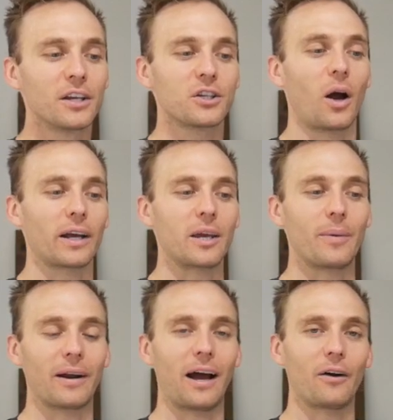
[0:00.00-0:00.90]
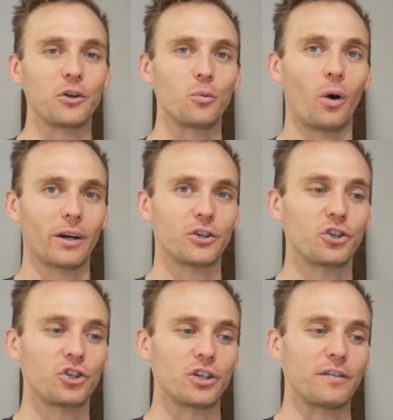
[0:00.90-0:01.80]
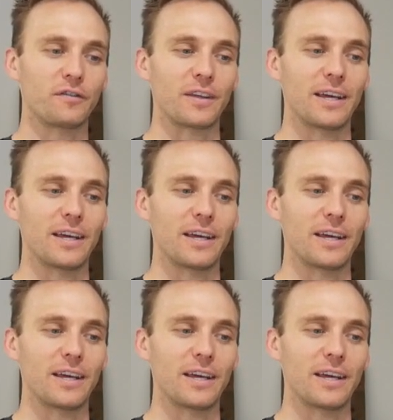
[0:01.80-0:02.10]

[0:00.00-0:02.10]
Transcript: talking about how you want to shift the